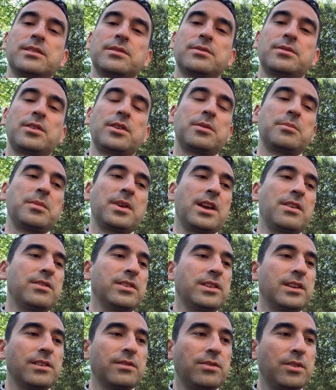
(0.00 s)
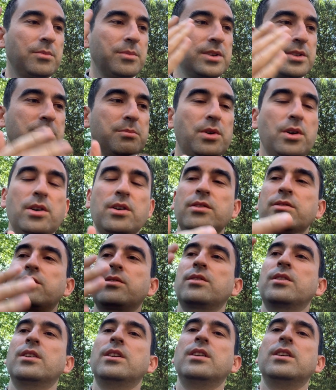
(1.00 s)
from everything from his
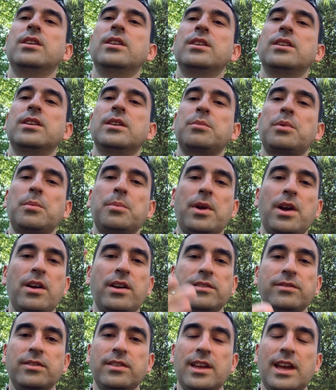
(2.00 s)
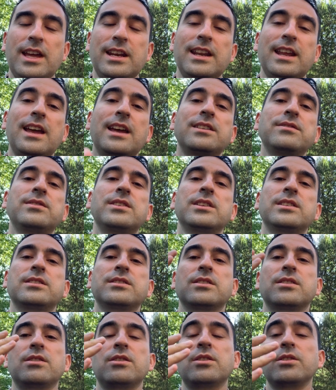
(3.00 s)
birth, preparing for that in Advent,
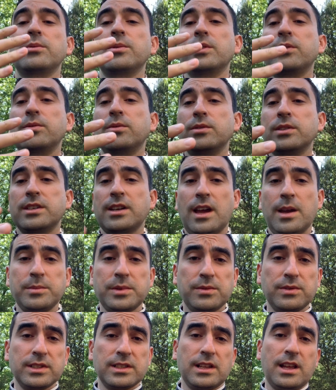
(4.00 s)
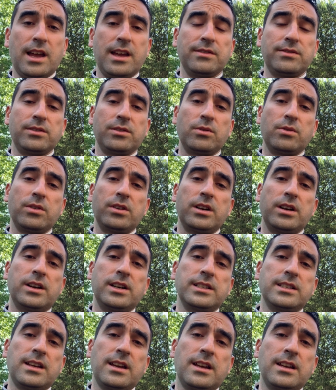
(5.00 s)
all the way through the times of his life and
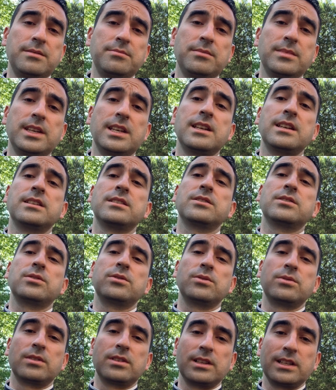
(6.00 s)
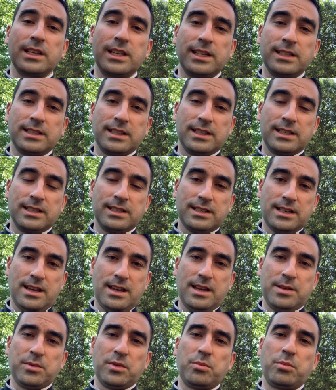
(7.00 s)
ordinary time, into the Lenten
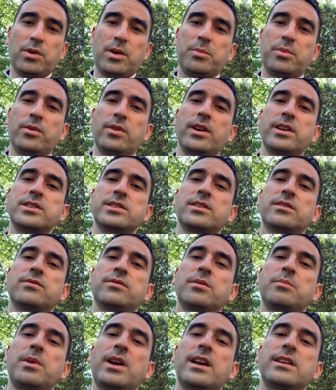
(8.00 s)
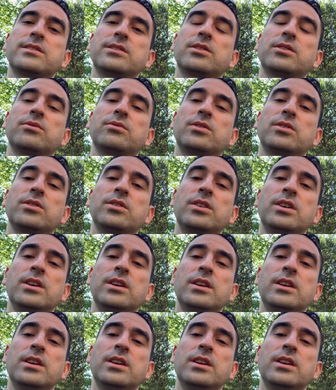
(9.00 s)
time of preparation for Passover,